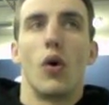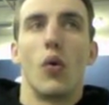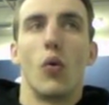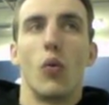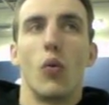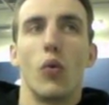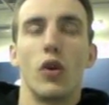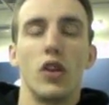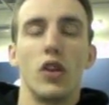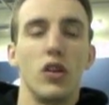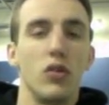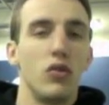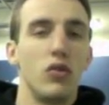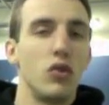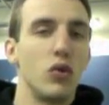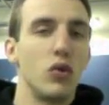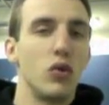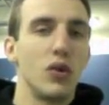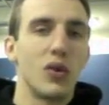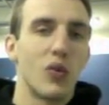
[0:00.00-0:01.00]
what are you
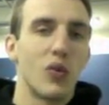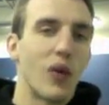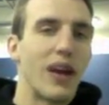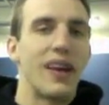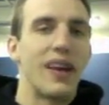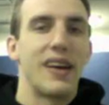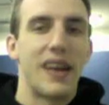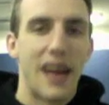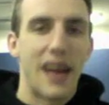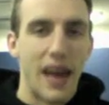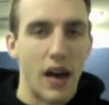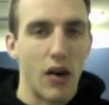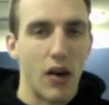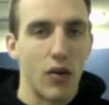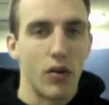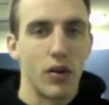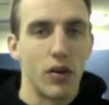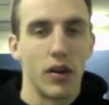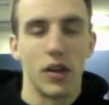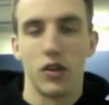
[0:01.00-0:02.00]
doing right now
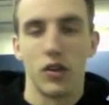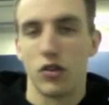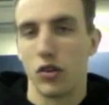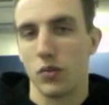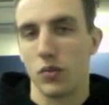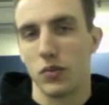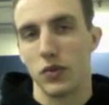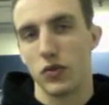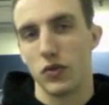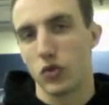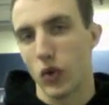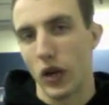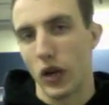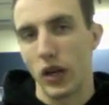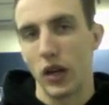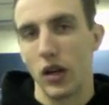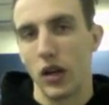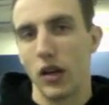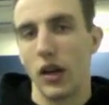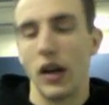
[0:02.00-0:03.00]
in terms of
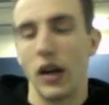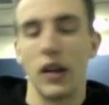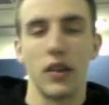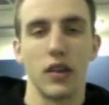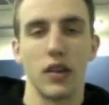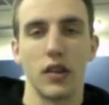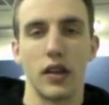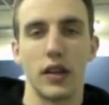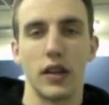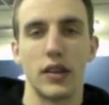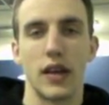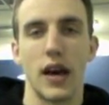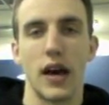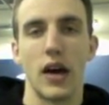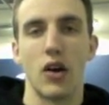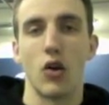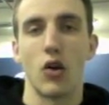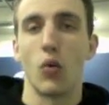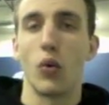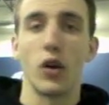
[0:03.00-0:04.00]
training, anything like that,
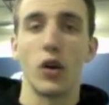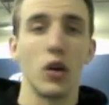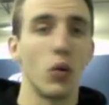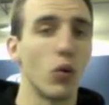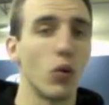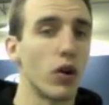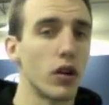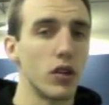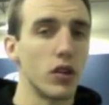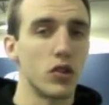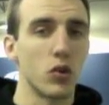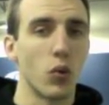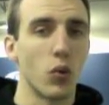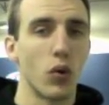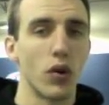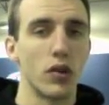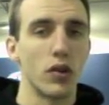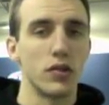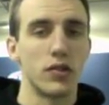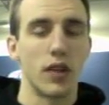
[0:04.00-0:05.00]
or what are you working
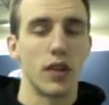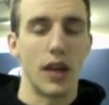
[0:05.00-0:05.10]
towards?